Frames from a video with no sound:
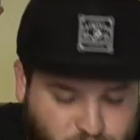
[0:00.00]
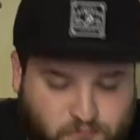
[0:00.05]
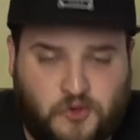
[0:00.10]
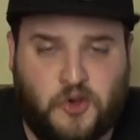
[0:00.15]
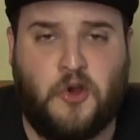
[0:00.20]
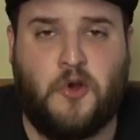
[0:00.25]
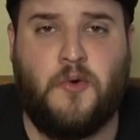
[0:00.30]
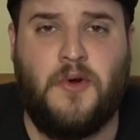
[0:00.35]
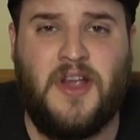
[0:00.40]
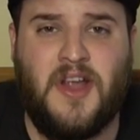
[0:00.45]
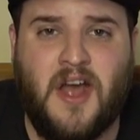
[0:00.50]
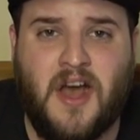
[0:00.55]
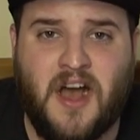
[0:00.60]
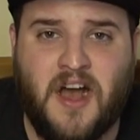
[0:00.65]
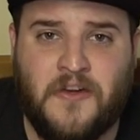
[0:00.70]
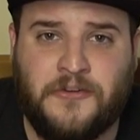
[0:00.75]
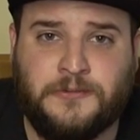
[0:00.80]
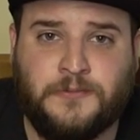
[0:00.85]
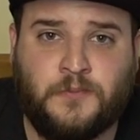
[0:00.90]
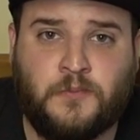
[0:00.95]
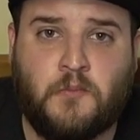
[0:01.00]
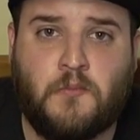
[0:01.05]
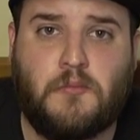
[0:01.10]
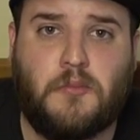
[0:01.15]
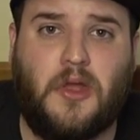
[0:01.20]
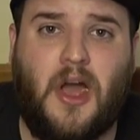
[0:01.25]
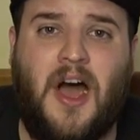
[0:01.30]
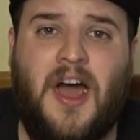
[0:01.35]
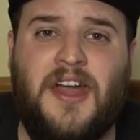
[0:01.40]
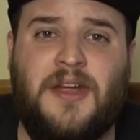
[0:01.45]
Korea,
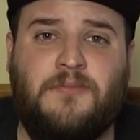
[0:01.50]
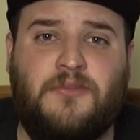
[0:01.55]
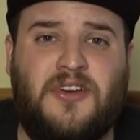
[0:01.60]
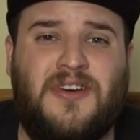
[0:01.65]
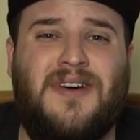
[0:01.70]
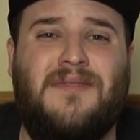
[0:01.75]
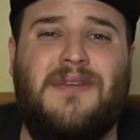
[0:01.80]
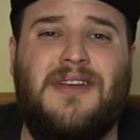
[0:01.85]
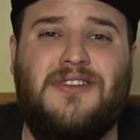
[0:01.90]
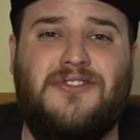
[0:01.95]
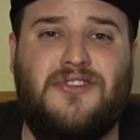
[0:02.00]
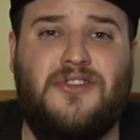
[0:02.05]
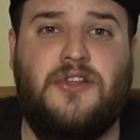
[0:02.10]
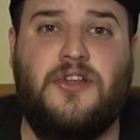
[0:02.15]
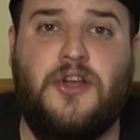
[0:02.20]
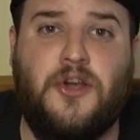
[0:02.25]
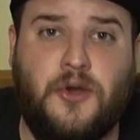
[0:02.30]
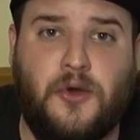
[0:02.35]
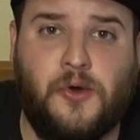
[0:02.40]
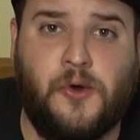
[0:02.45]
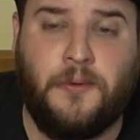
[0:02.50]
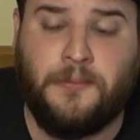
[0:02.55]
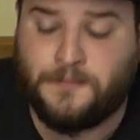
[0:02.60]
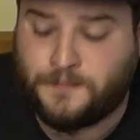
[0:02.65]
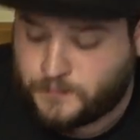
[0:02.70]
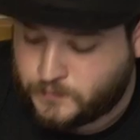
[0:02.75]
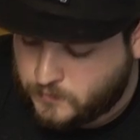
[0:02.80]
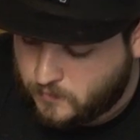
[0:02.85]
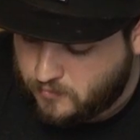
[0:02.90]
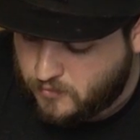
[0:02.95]
I am coming to you
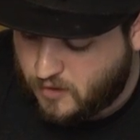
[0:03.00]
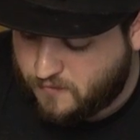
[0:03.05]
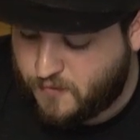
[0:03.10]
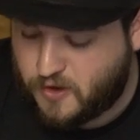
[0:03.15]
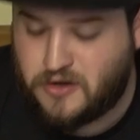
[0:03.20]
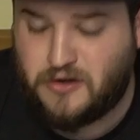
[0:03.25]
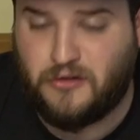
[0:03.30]
for